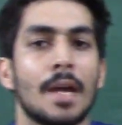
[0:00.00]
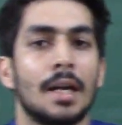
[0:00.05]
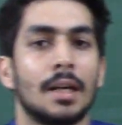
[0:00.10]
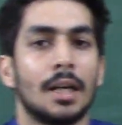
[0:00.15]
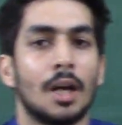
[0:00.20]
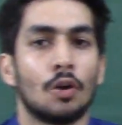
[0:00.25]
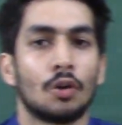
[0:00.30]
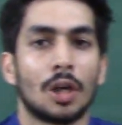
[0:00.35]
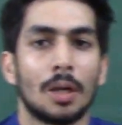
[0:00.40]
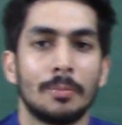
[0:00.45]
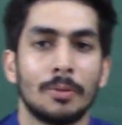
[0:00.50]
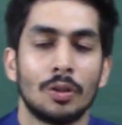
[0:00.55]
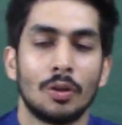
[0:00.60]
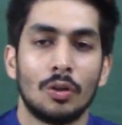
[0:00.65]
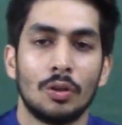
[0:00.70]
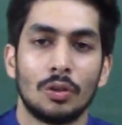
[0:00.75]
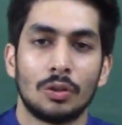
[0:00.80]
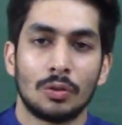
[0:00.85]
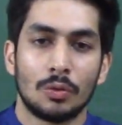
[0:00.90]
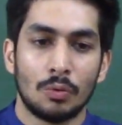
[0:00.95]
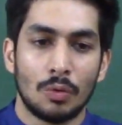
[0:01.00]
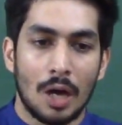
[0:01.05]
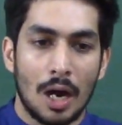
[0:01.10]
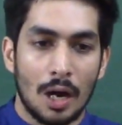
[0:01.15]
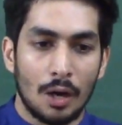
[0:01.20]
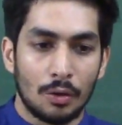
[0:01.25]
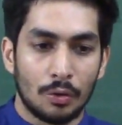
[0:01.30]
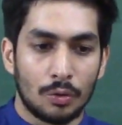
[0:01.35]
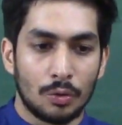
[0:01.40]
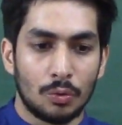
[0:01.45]
Now coming on to
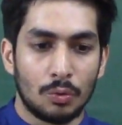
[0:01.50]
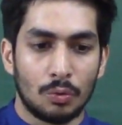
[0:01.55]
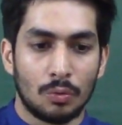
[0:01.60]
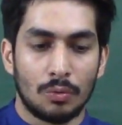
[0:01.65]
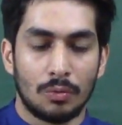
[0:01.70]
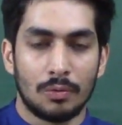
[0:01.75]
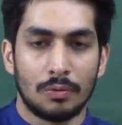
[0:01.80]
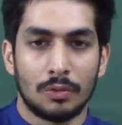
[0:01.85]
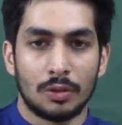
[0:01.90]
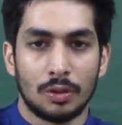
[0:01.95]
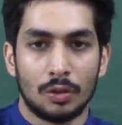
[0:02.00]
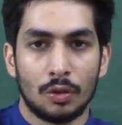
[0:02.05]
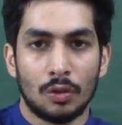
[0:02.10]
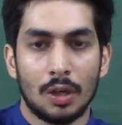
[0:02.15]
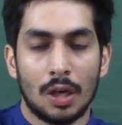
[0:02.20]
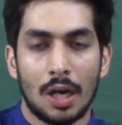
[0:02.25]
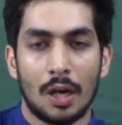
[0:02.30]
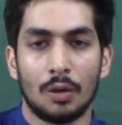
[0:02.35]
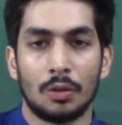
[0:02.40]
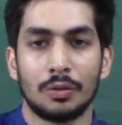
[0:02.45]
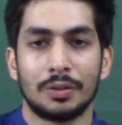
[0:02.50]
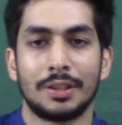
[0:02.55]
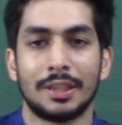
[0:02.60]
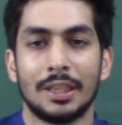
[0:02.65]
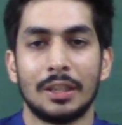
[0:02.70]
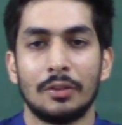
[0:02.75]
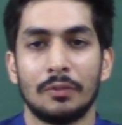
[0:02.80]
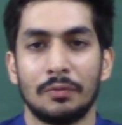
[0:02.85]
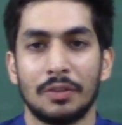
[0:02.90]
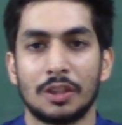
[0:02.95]
how to, you know, how to
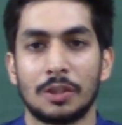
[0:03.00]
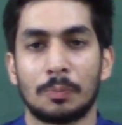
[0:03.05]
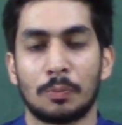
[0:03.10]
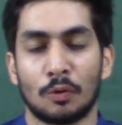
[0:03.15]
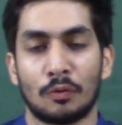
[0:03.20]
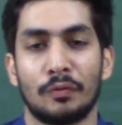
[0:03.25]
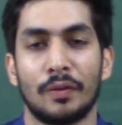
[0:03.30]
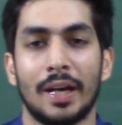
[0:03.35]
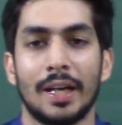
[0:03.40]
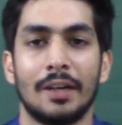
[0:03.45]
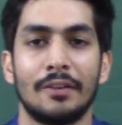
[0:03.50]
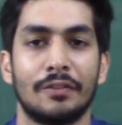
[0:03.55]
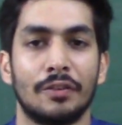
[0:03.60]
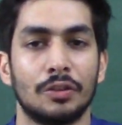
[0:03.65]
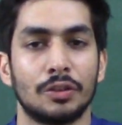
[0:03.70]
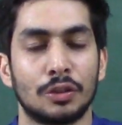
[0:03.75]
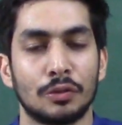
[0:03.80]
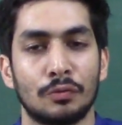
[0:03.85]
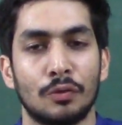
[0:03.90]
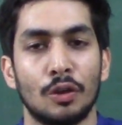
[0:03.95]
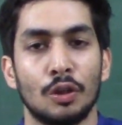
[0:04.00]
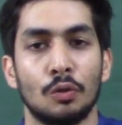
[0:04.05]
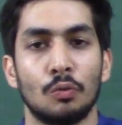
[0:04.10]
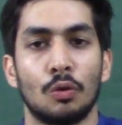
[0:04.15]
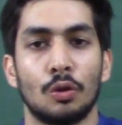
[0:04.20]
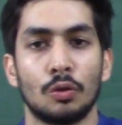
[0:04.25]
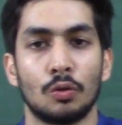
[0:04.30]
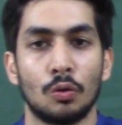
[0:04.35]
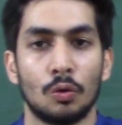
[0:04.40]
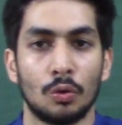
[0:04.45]
see which profile first of all you
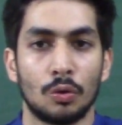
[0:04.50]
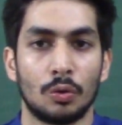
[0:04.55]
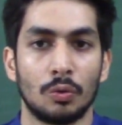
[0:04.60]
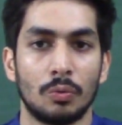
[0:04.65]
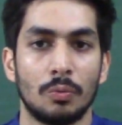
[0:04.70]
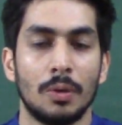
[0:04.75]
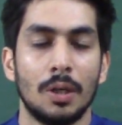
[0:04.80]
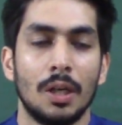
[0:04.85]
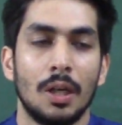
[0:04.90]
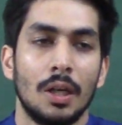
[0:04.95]
want to go to.